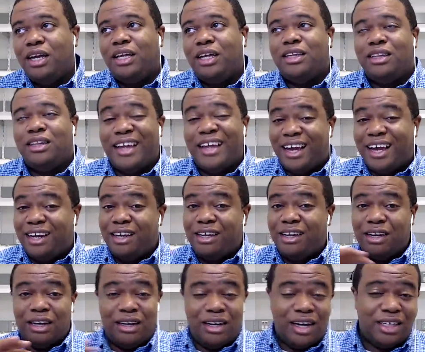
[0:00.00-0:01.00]
That, in
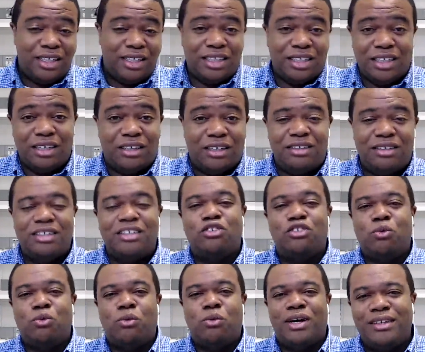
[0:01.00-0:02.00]
a nutshell, is
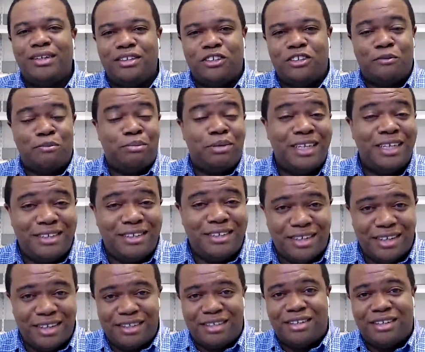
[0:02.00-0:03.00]
what split
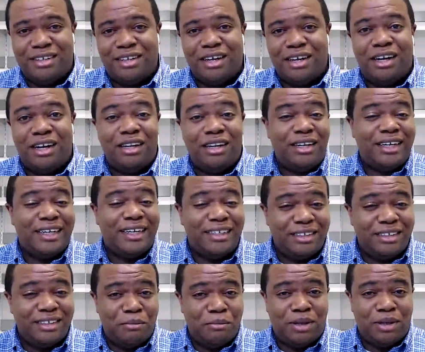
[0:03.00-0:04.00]
testing a
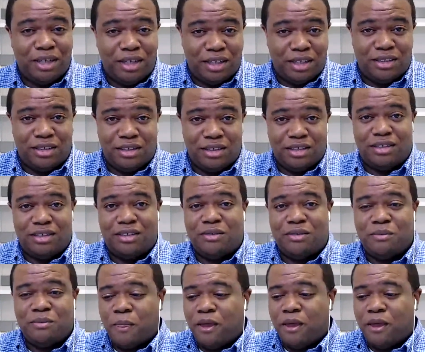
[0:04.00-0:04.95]
landing page does.